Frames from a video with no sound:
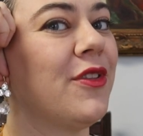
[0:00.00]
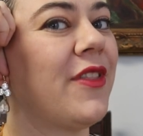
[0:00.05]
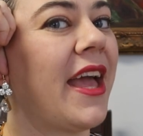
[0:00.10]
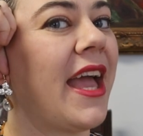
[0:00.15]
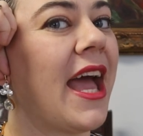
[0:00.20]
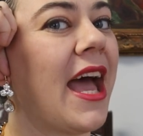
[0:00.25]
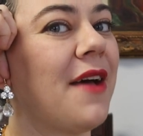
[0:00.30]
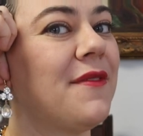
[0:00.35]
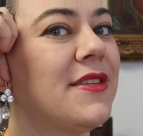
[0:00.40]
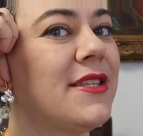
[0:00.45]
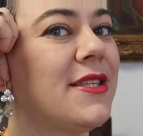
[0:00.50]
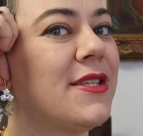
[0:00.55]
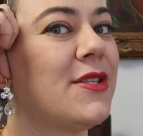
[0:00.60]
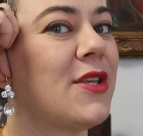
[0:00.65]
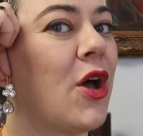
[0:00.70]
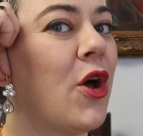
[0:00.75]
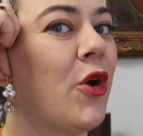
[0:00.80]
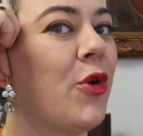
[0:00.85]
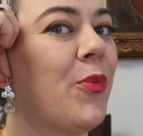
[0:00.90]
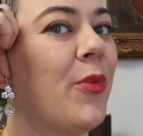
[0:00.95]
They have
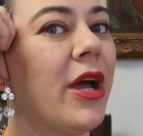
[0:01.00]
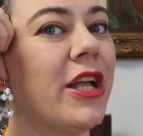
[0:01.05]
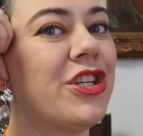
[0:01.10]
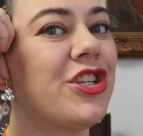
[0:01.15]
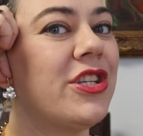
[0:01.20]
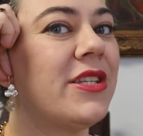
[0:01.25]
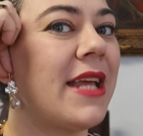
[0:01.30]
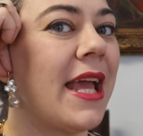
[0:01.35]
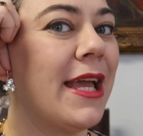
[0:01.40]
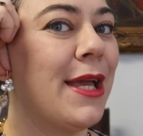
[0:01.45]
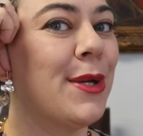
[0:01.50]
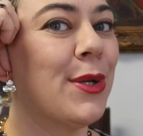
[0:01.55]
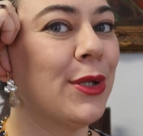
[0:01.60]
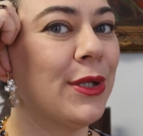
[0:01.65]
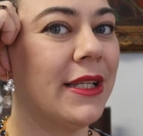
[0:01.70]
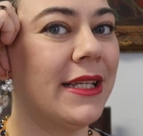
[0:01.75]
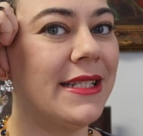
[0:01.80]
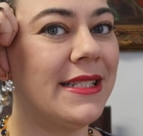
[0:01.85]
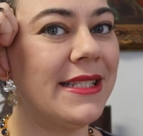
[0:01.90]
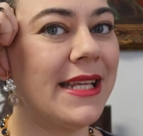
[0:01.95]
so much
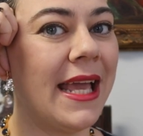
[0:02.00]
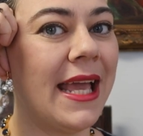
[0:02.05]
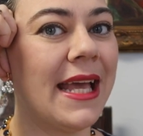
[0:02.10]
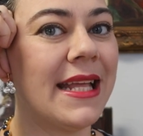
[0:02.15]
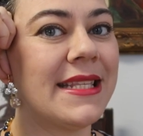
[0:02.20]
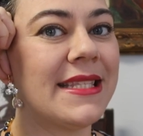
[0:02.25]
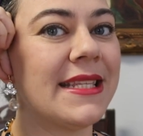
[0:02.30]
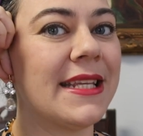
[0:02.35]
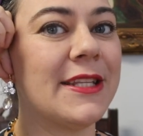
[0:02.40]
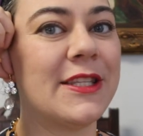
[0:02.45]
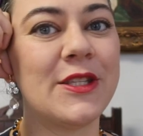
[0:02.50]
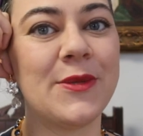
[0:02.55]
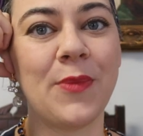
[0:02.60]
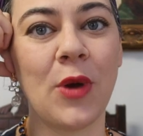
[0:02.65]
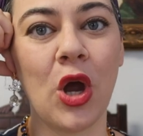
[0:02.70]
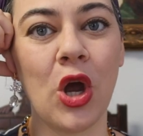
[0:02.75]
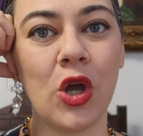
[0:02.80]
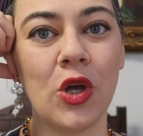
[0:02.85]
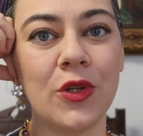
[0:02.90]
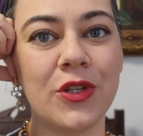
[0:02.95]
dangle and dance and
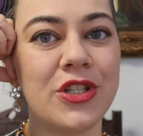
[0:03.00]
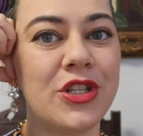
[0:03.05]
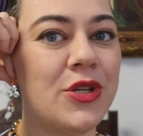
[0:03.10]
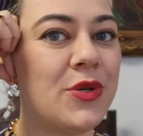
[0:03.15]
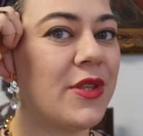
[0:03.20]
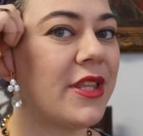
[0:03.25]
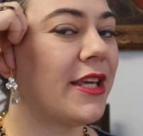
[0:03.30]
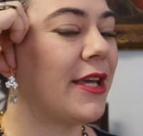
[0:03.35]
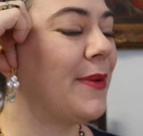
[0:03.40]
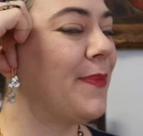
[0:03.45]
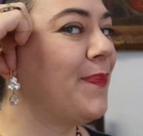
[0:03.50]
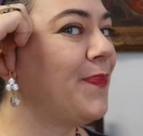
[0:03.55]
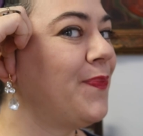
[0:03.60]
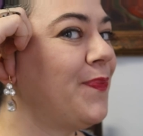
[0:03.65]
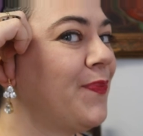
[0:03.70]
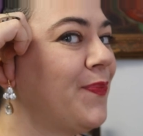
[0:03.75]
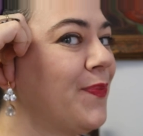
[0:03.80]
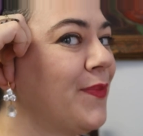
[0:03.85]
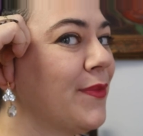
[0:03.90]
sparkle to them.